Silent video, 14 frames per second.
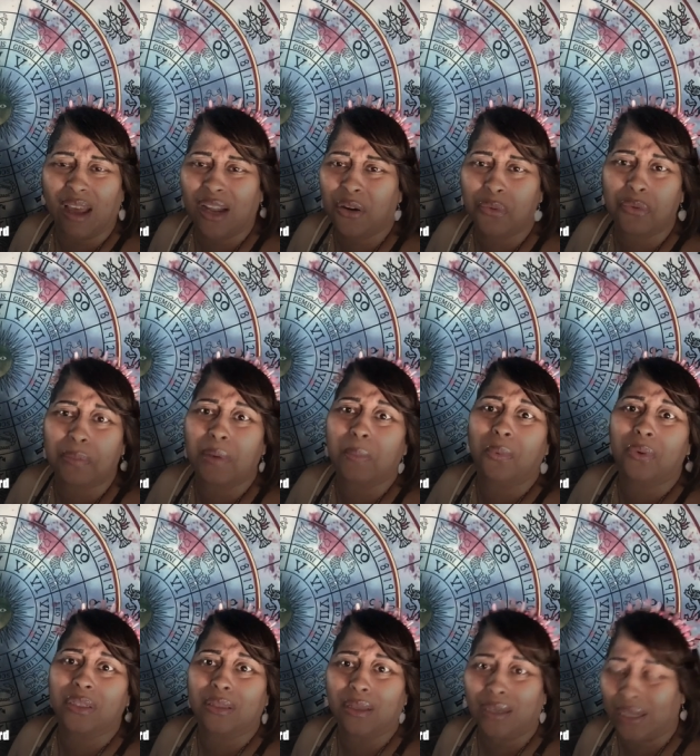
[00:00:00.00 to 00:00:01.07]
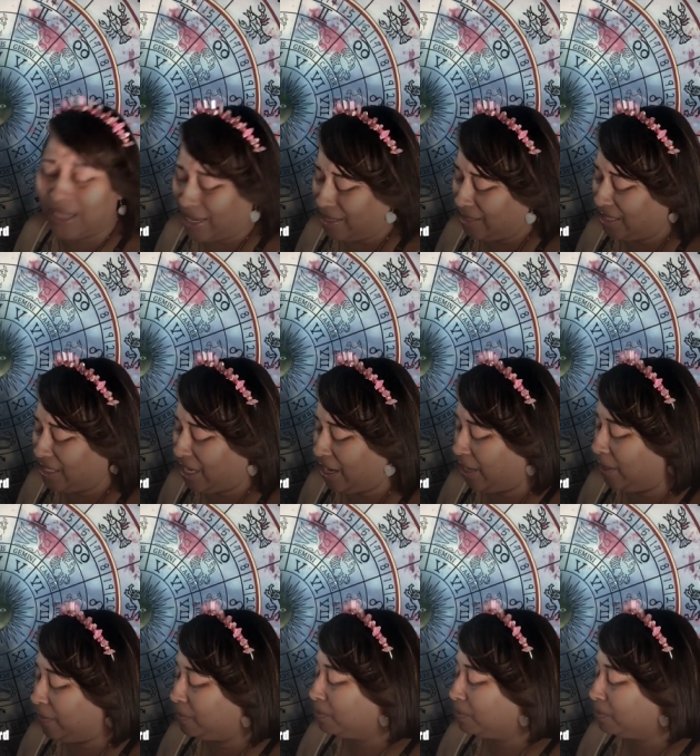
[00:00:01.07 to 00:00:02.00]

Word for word: I don't remember what the hell I said.